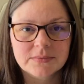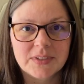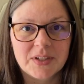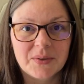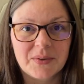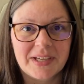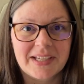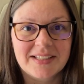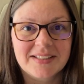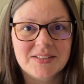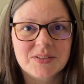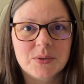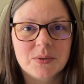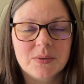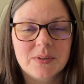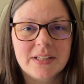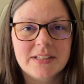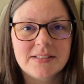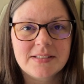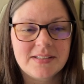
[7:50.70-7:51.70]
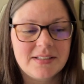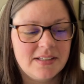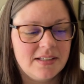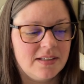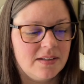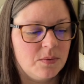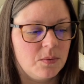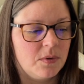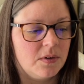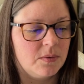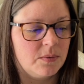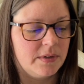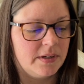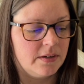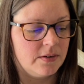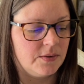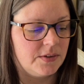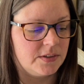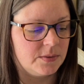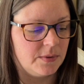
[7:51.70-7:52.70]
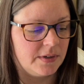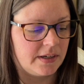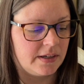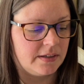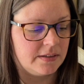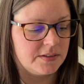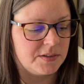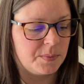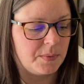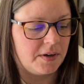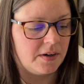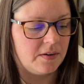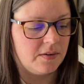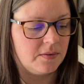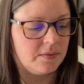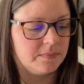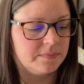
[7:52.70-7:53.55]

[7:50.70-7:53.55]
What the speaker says: Okay, so let's see what we are going to work on tomorrow.